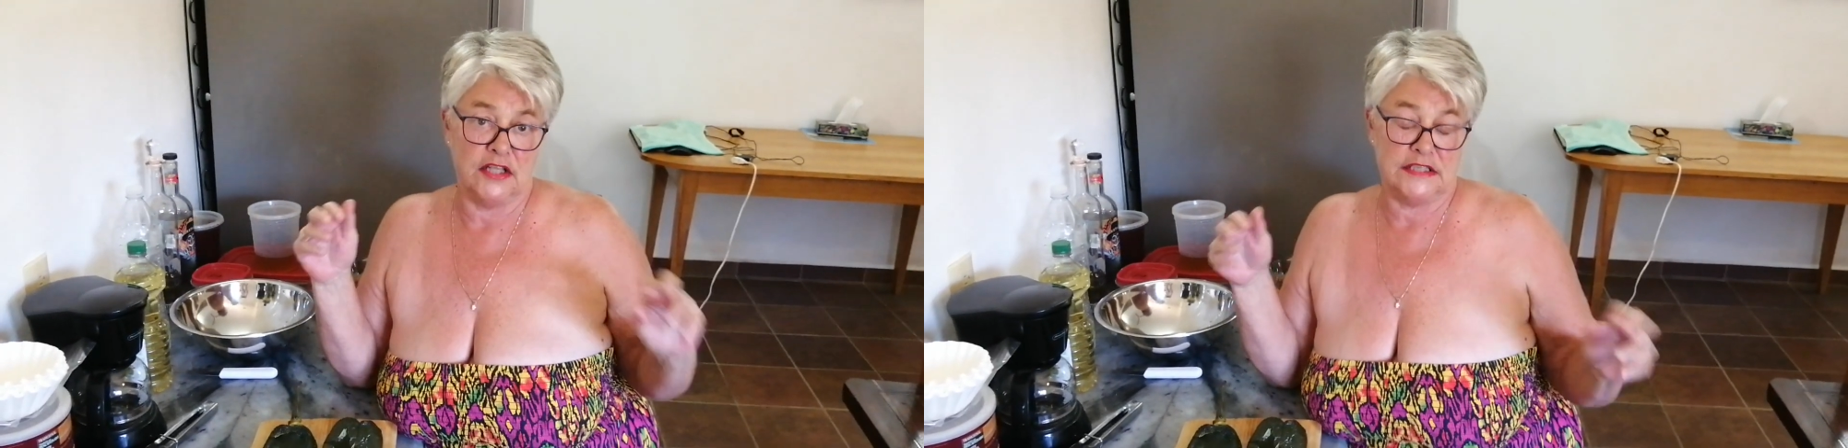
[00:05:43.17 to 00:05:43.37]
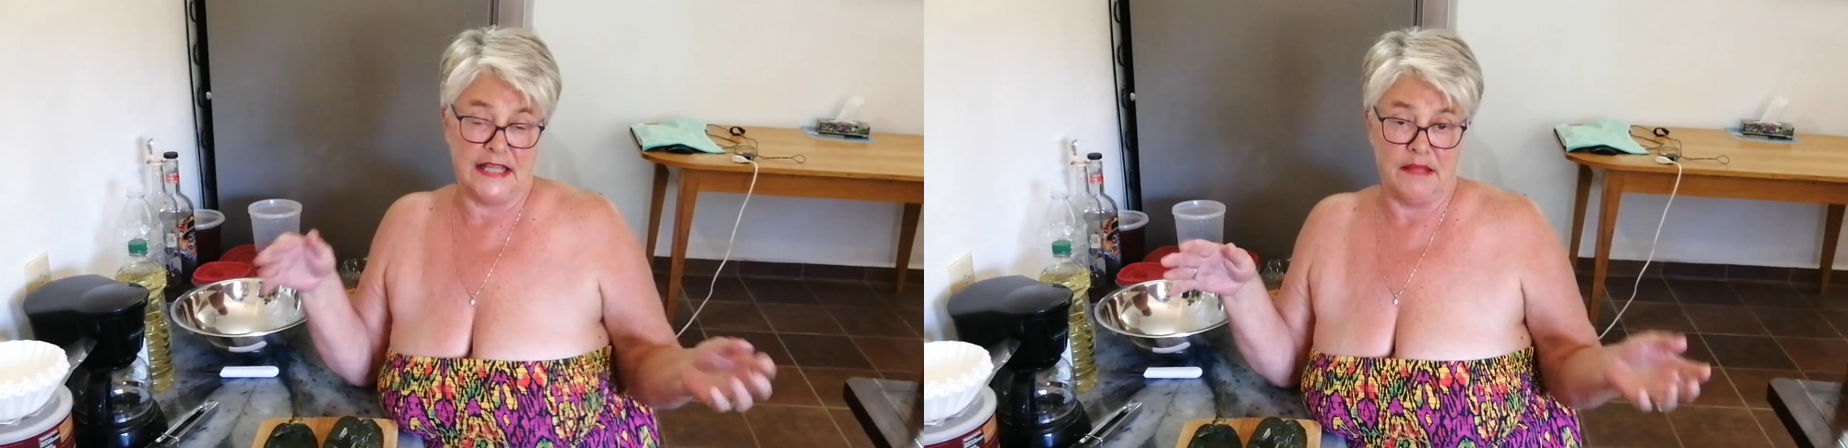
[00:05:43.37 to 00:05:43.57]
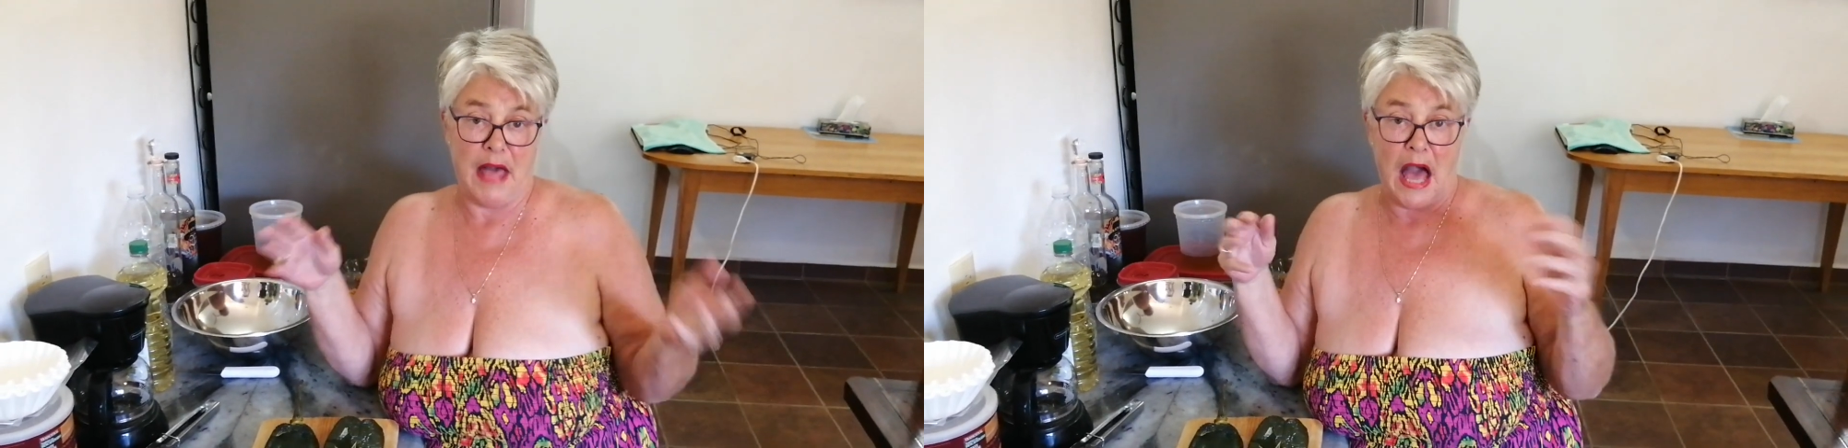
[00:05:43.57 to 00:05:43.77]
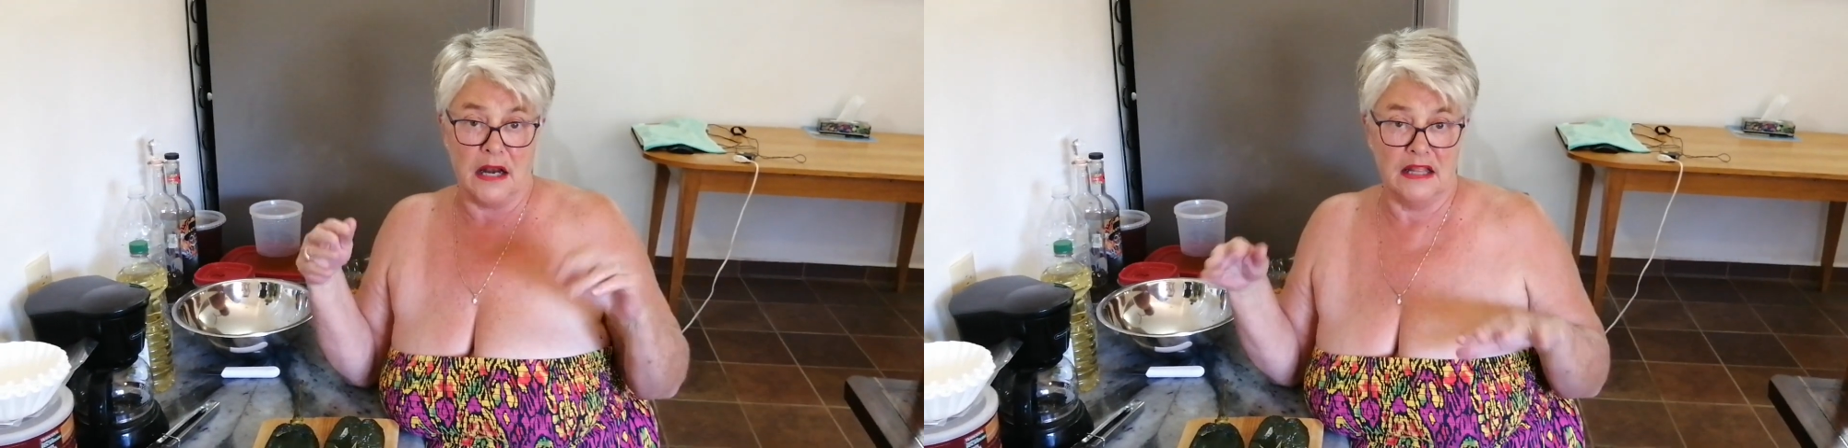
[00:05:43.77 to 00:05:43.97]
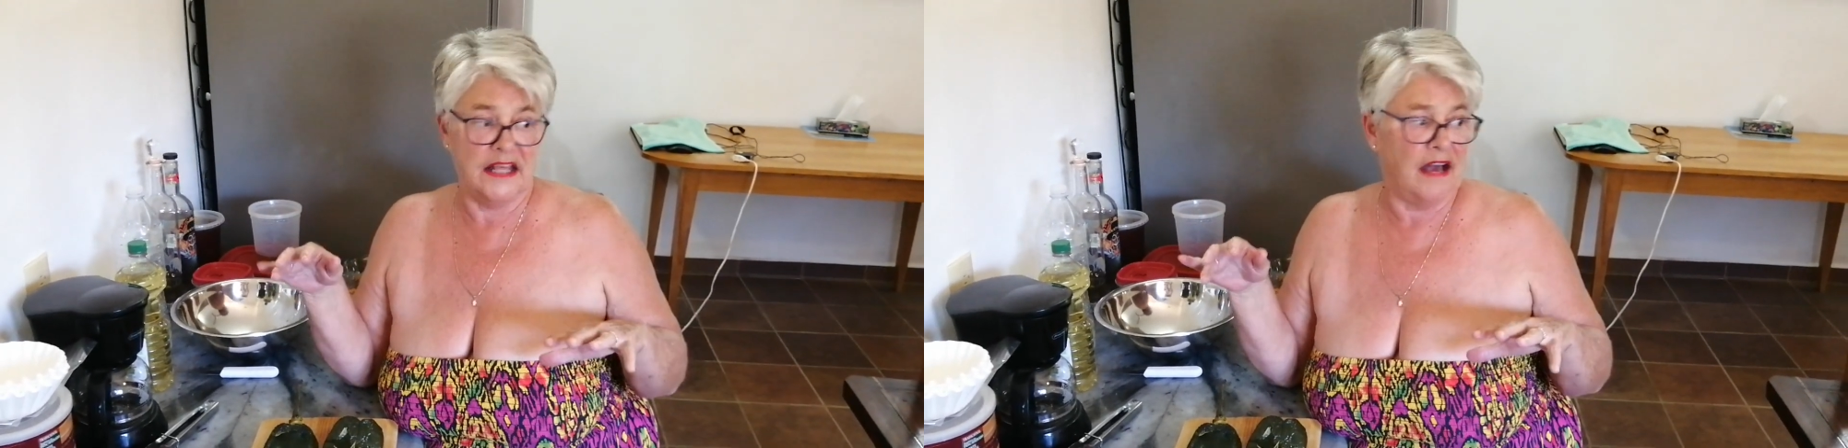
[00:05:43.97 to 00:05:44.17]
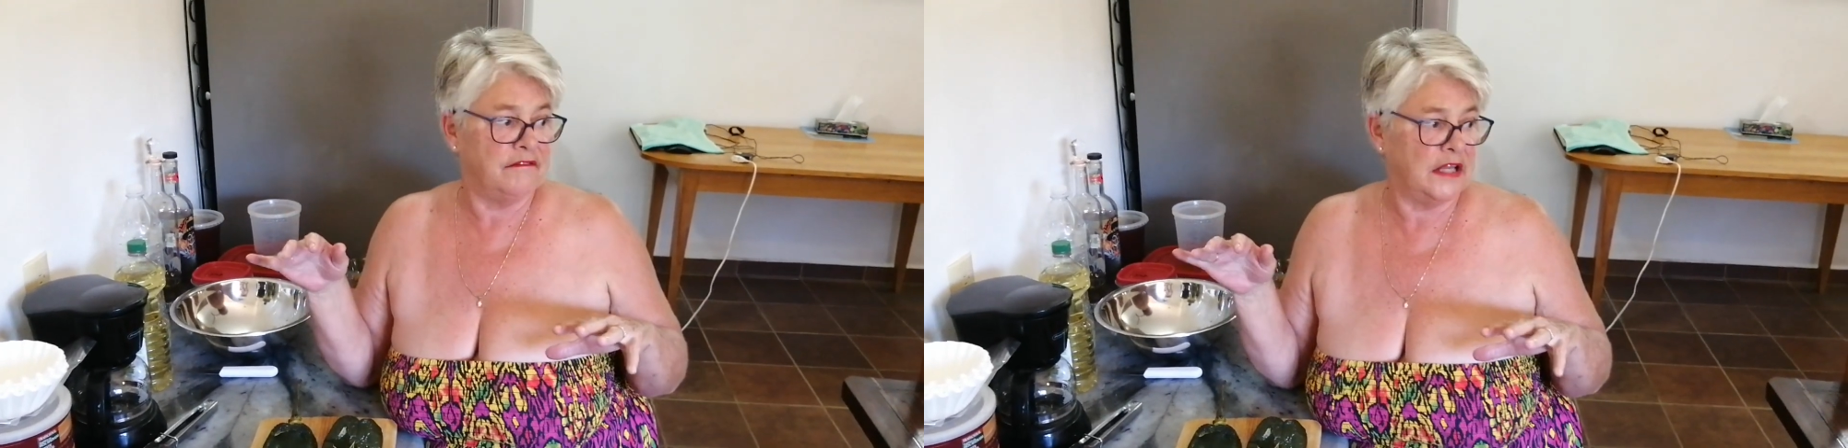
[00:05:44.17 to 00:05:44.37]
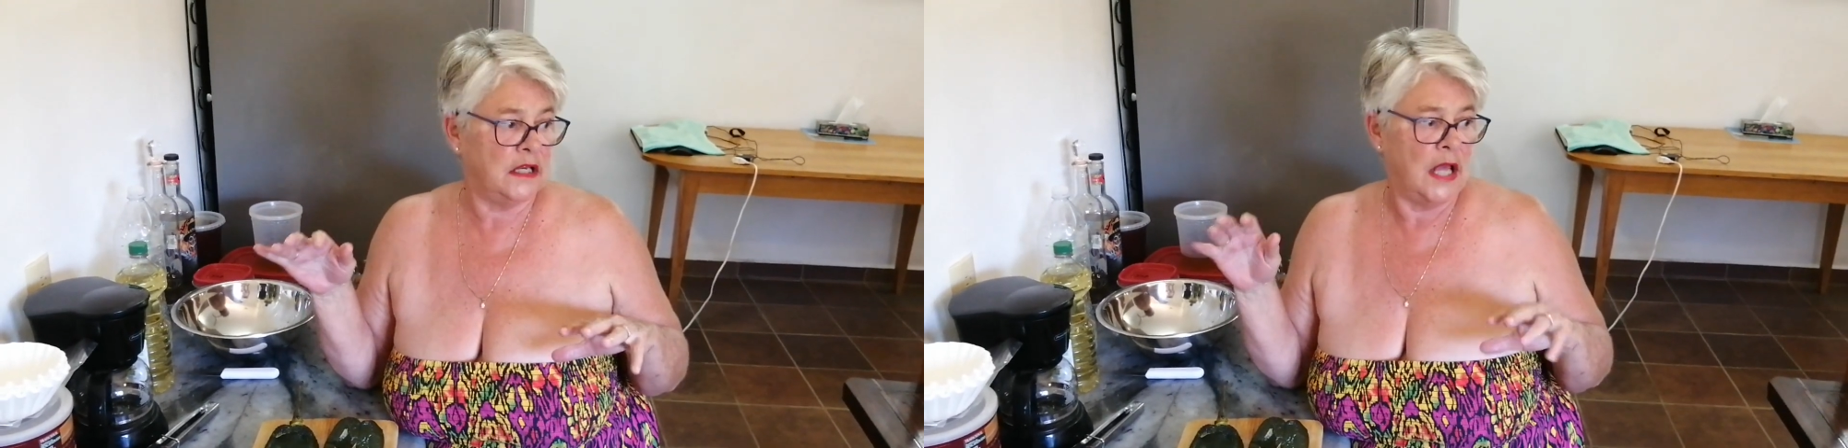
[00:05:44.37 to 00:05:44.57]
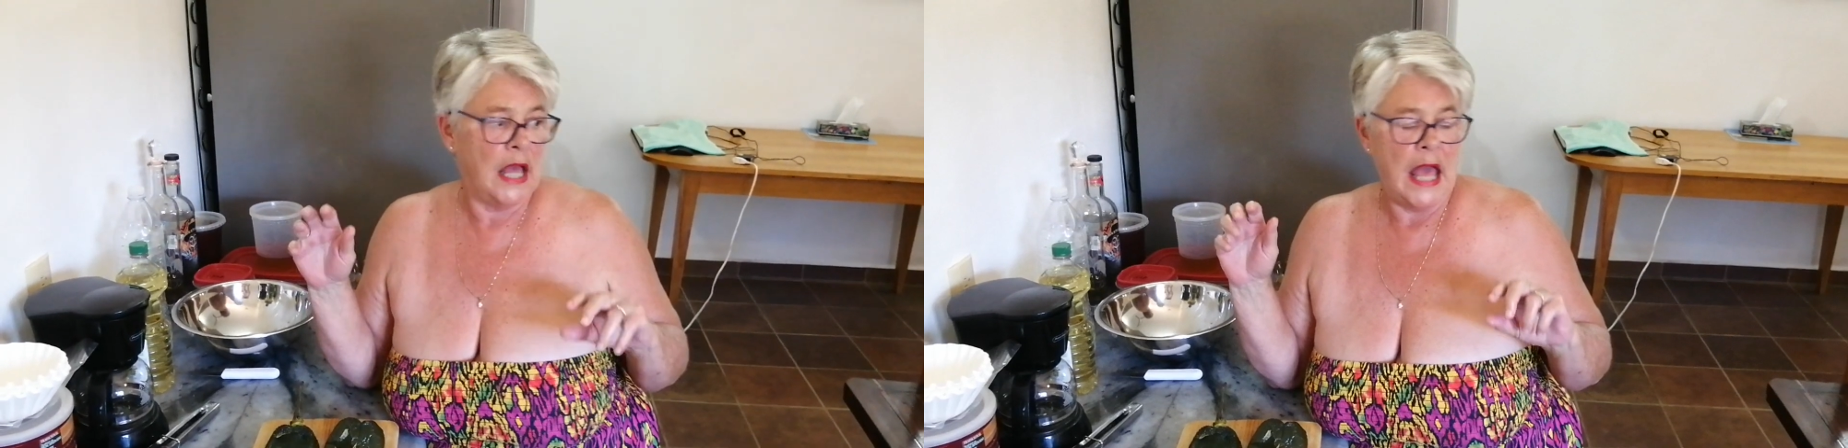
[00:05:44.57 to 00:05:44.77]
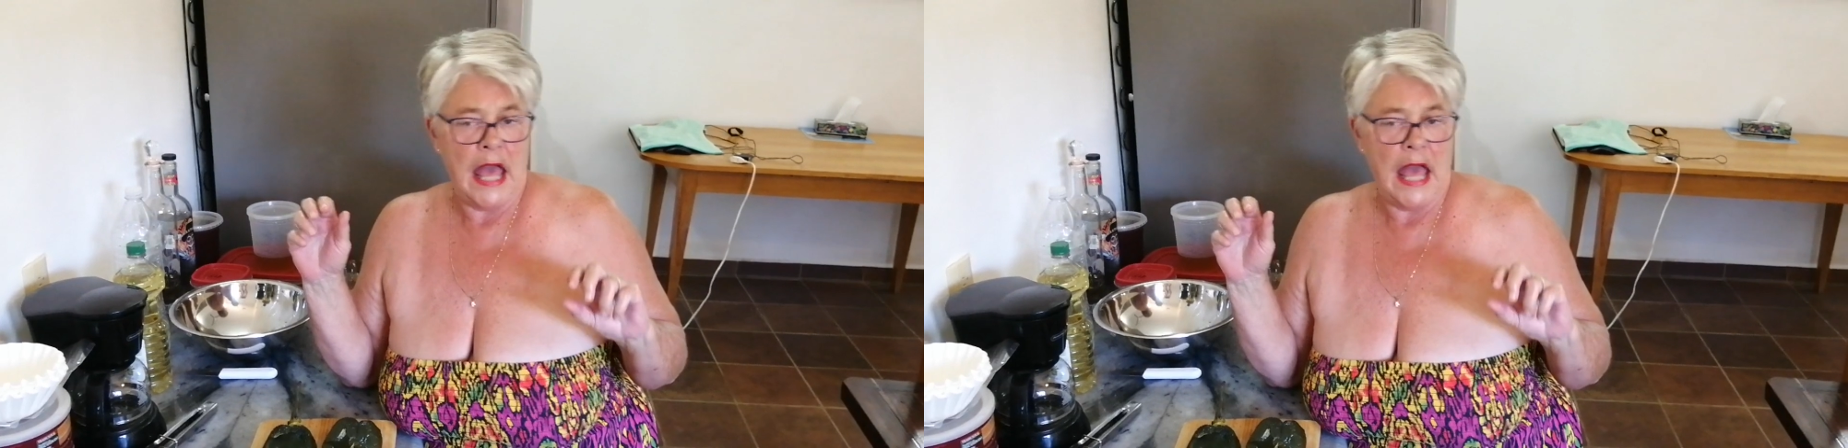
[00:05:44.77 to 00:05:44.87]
you take them out of the oven